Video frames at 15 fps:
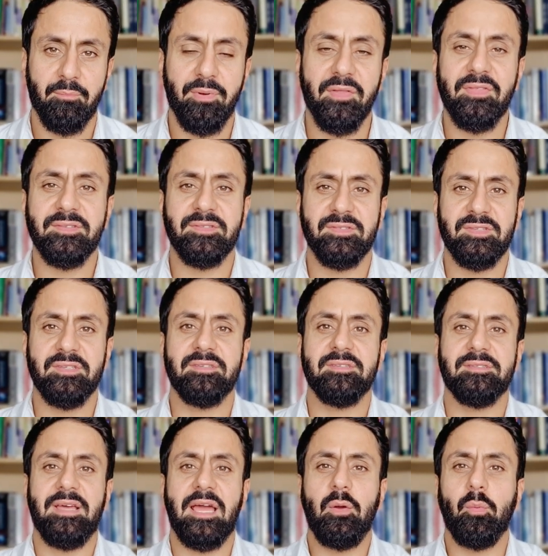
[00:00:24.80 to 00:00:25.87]
Brothers and
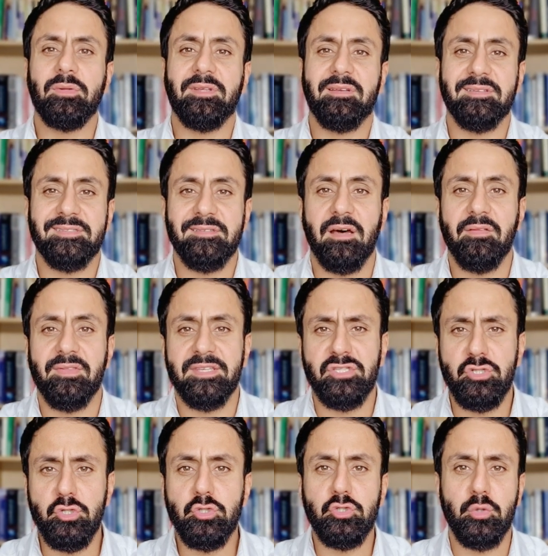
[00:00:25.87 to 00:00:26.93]
sisters, I wanted to start this
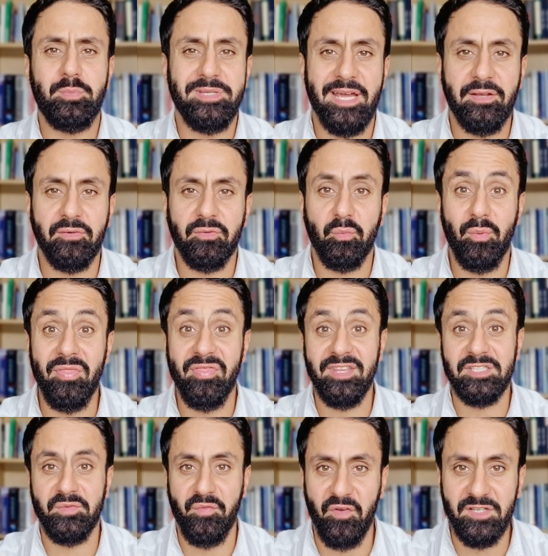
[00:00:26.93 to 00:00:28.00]
YouTube channel with
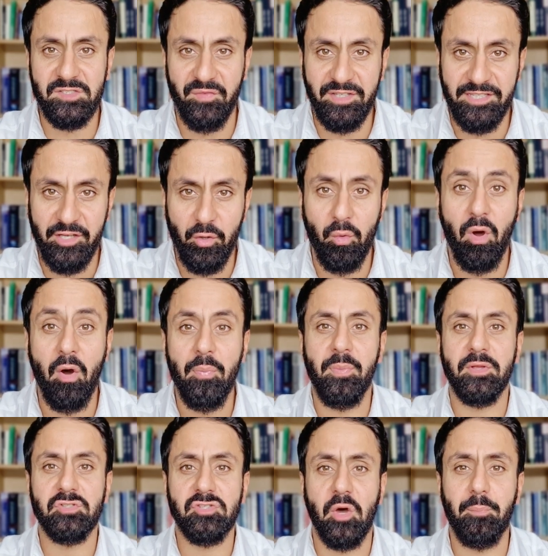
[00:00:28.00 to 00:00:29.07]
this first video on
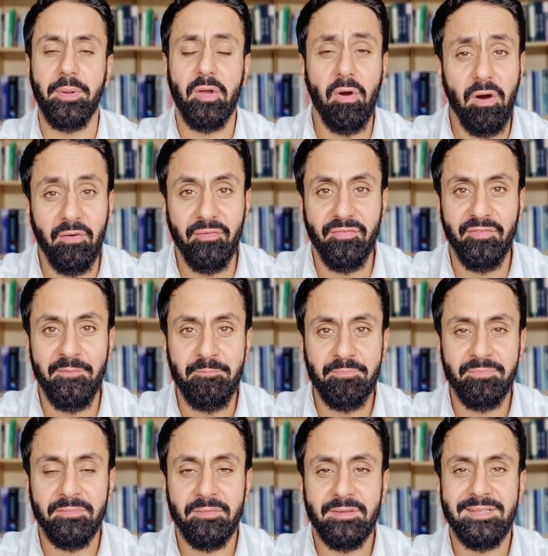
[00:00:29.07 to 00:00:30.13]
the topic of
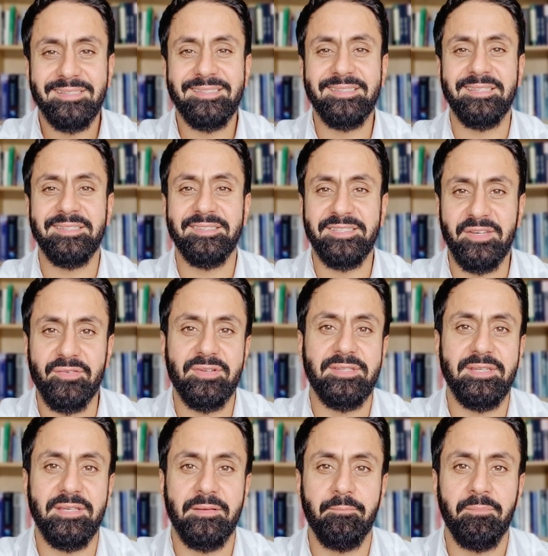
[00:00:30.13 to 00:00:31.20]

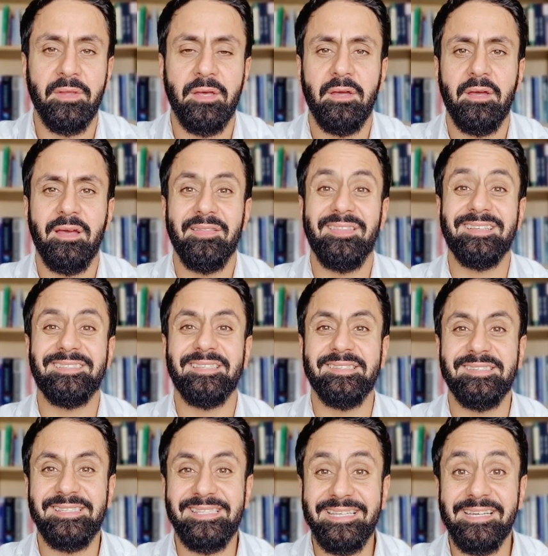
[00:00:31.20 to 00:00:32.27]
sincerity, the
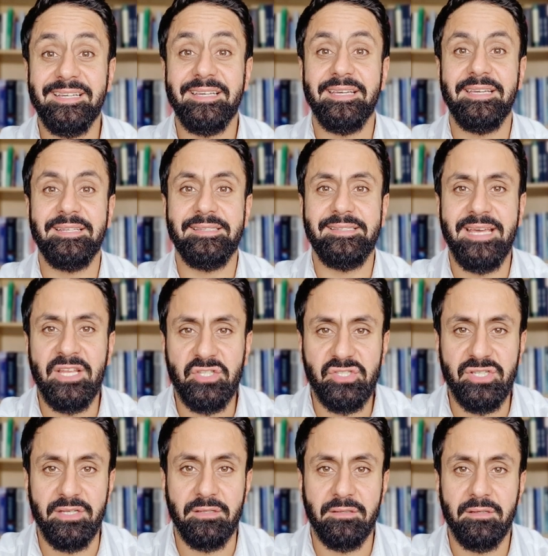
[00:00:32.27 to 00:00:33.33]
sincere
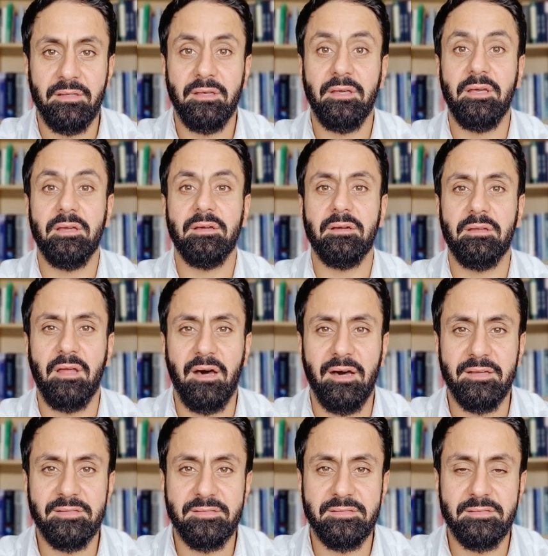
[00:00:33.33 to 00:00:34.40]
intention,
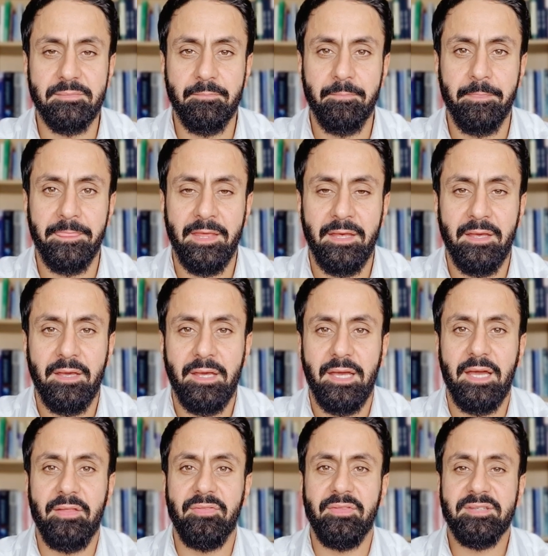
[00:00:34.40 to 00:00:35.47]
ikhlās.
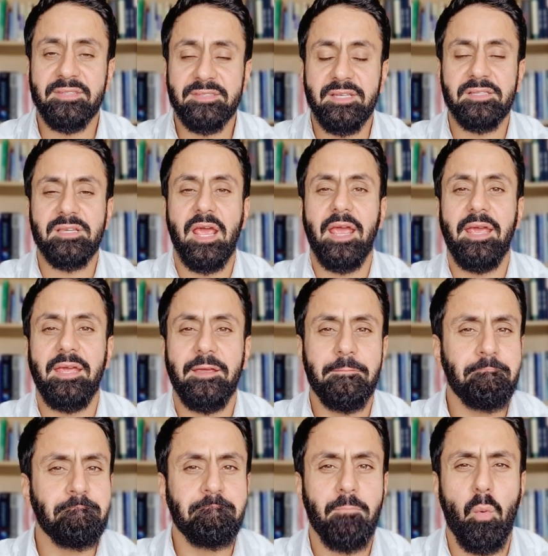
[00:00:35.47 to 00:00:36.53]
And this is such a
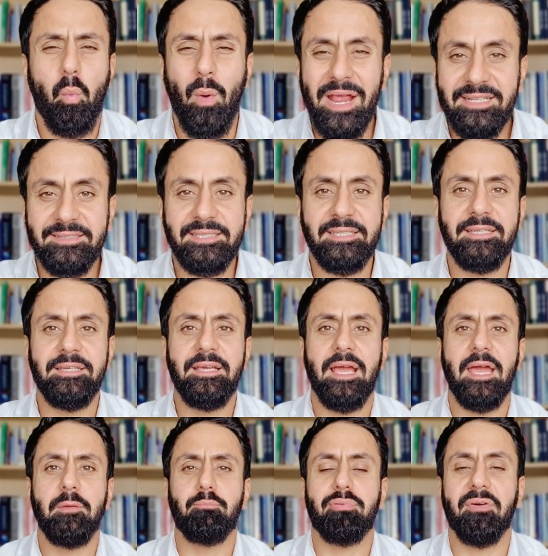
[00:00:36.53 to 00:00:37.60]
weighty
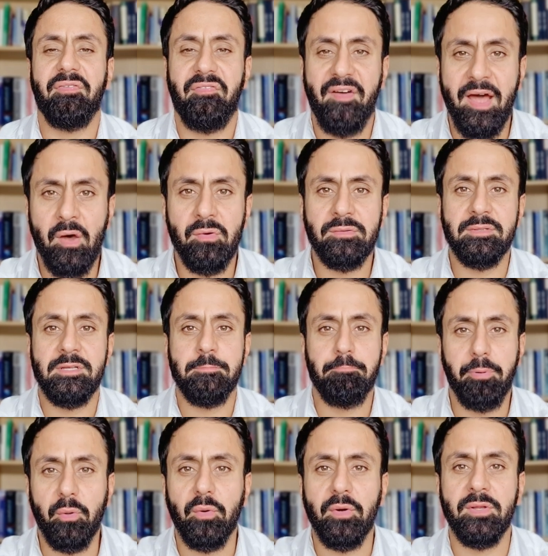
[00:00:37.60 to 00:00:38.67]
and profound and
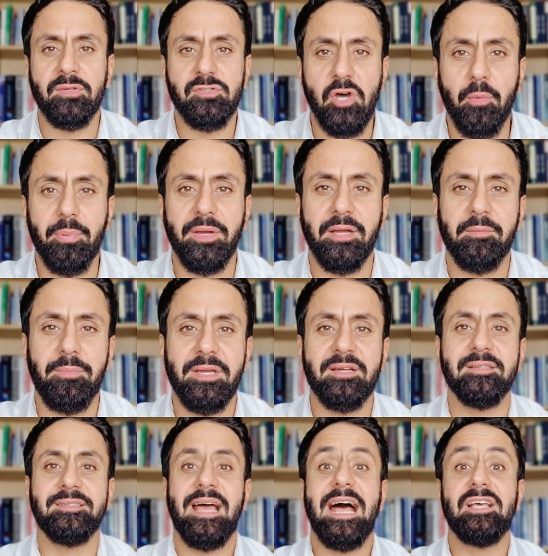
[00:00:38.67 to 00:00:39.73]
important topic
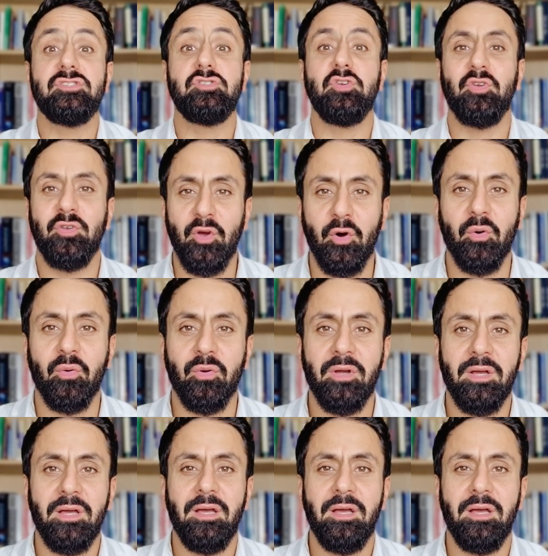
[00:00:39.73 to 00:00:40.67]
because, as you know,